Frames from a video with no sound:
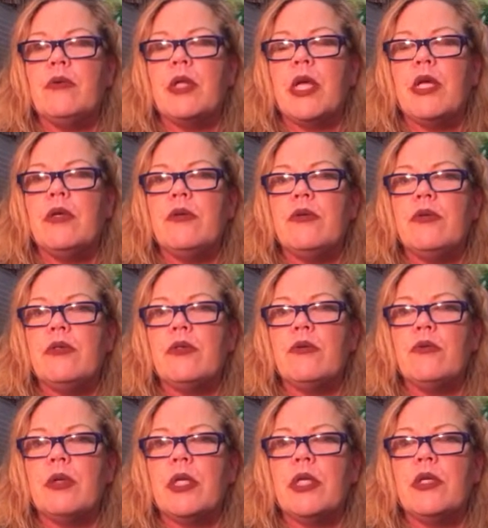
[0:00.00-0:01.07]
they use
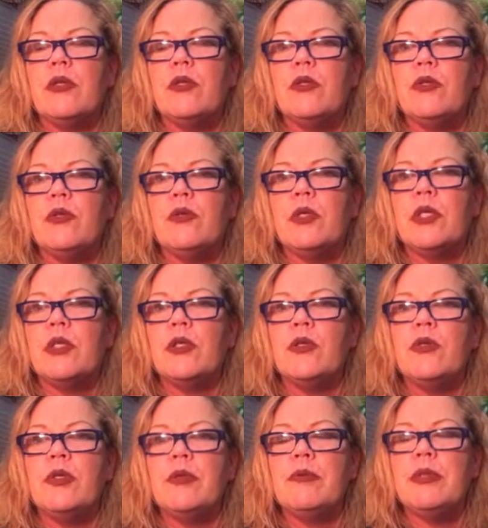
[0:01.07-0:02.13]
Gorilla Glue and
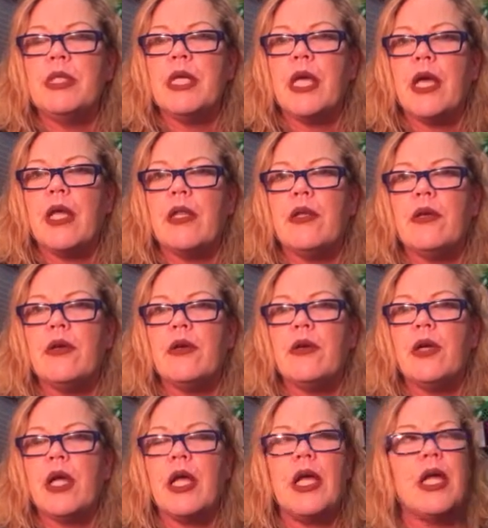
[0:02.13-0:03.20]
glue them
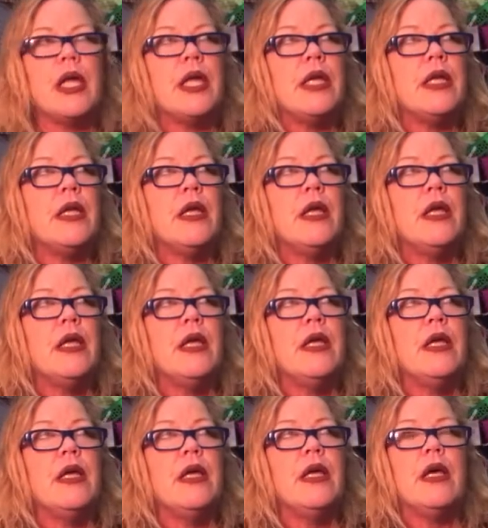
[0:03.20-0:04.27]
together, and
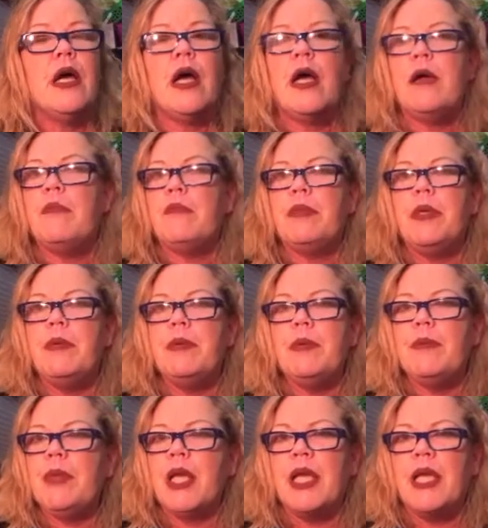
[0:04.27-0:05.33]
people
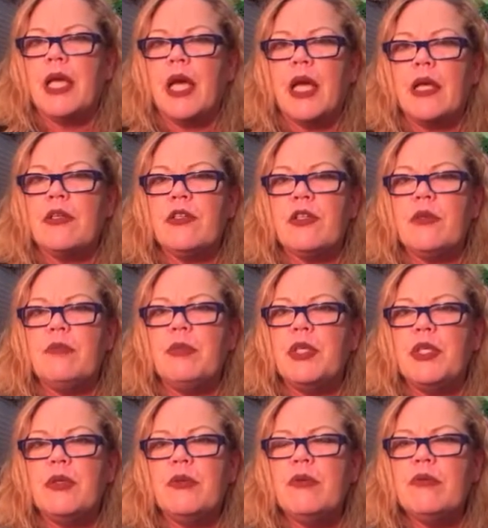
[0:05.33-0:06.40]
make actually
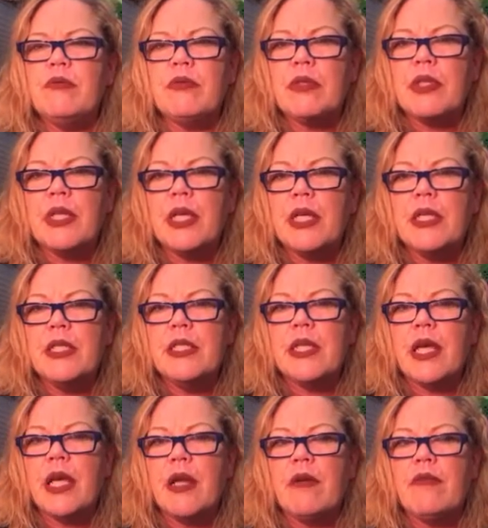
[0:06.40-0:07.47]
beautiful things
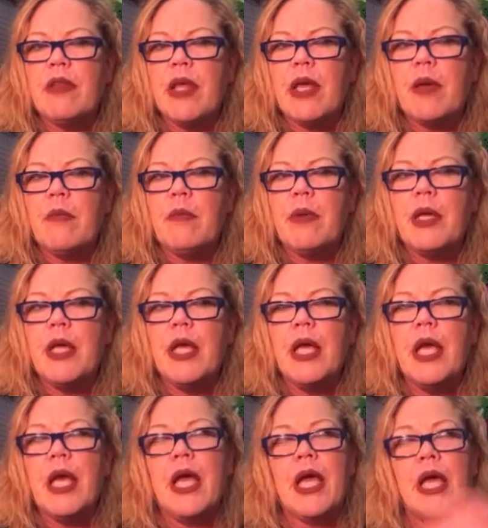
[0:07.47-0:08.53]
out of them.
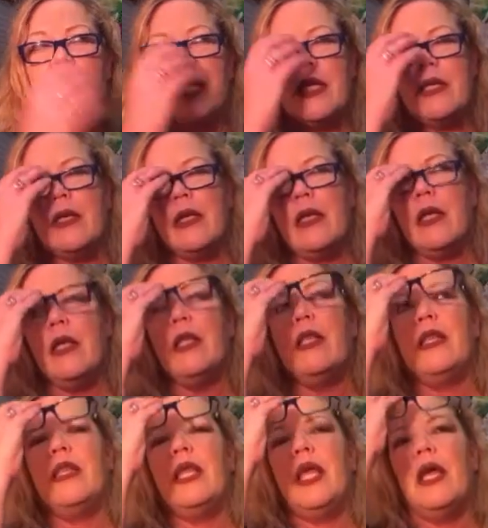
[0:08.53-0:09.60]
And
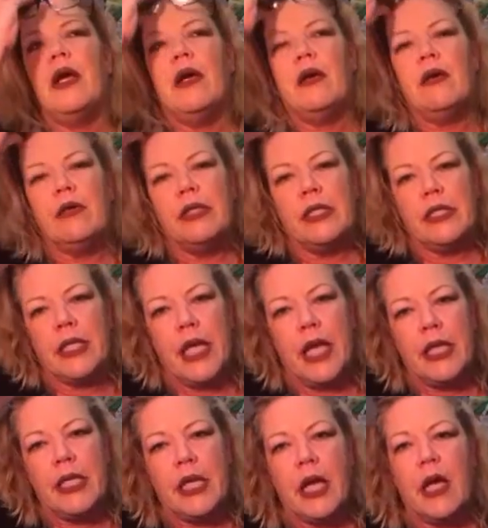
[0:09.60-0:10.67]
they're
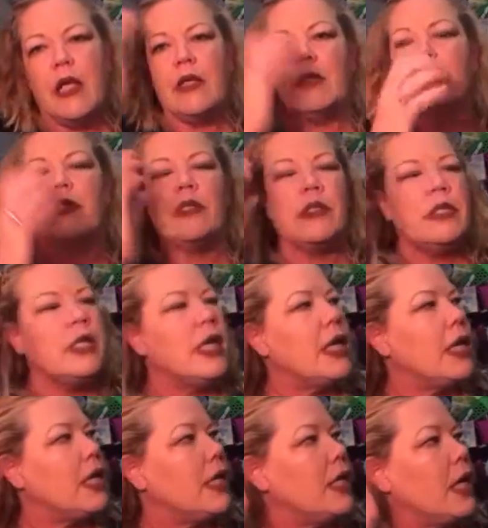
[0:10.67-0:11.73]
$10,
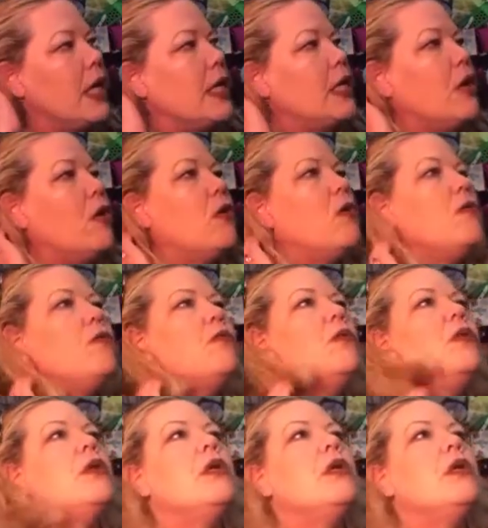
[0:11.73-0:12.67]
and I know